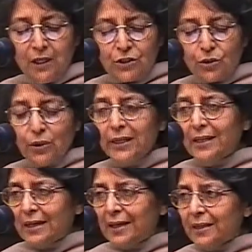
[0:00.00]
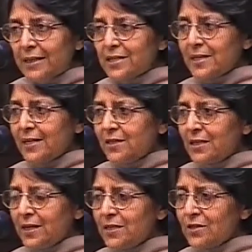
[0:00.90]
So in this sense,
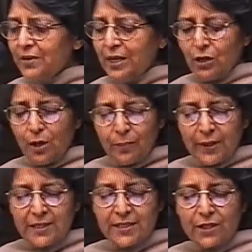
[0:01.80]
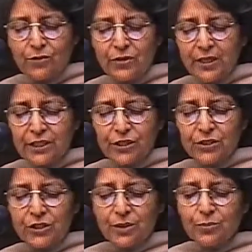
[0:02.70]
there is a very complex set of
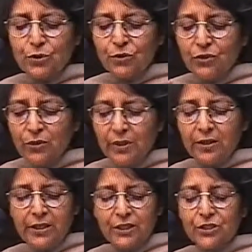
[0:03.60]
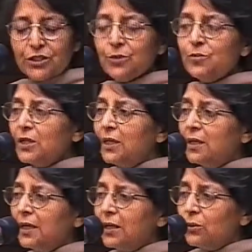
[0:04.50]
relationships, or three-way relationships
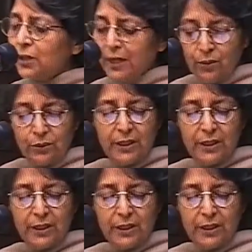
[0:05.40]
in Othello.